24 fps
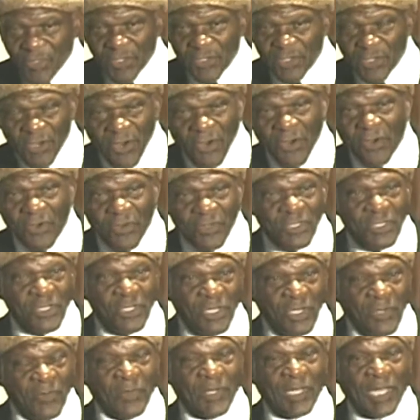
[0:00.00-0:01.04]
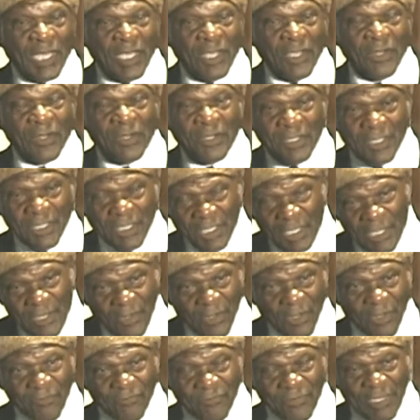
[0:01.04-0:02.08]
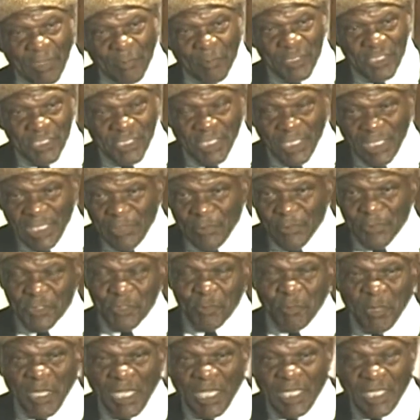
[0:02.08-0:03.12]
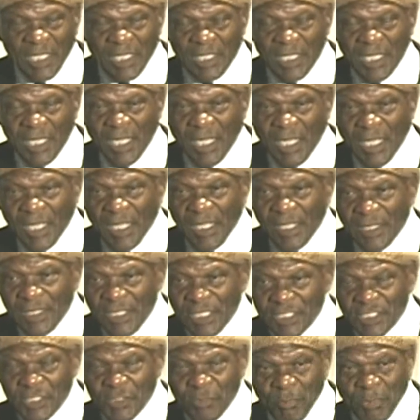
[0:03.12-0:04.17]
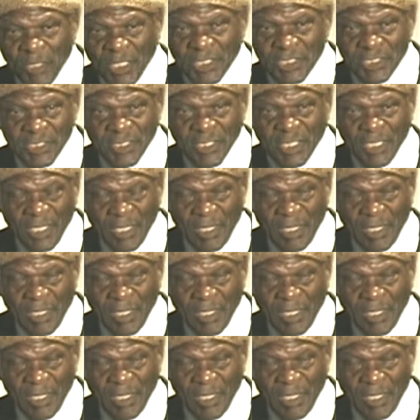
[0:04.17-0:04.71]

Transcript: Carl, you know, when I heard a Hall of Famer said he was making this much